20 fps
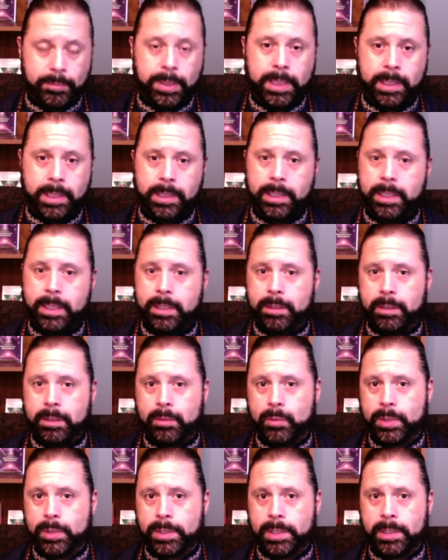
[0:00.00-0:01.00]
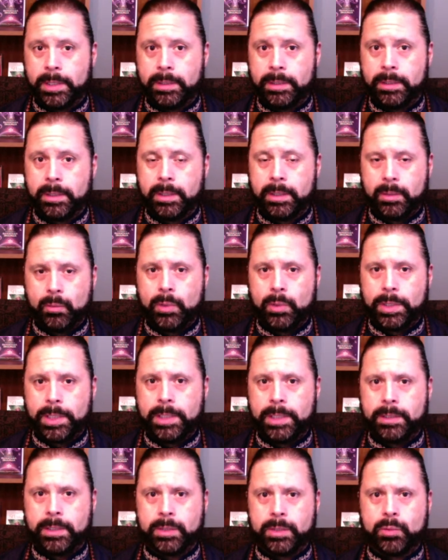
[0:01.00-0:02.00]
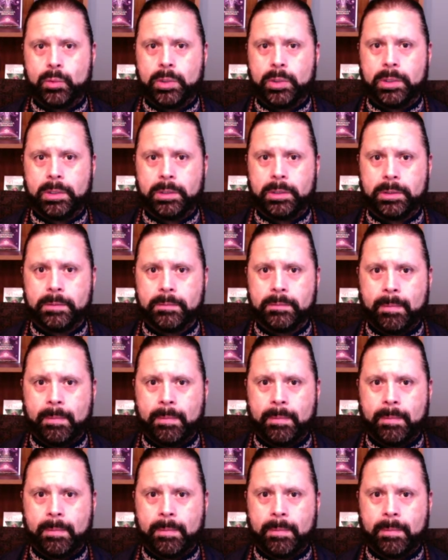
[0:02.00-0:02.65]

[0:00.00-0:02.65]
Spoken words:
being here within this world.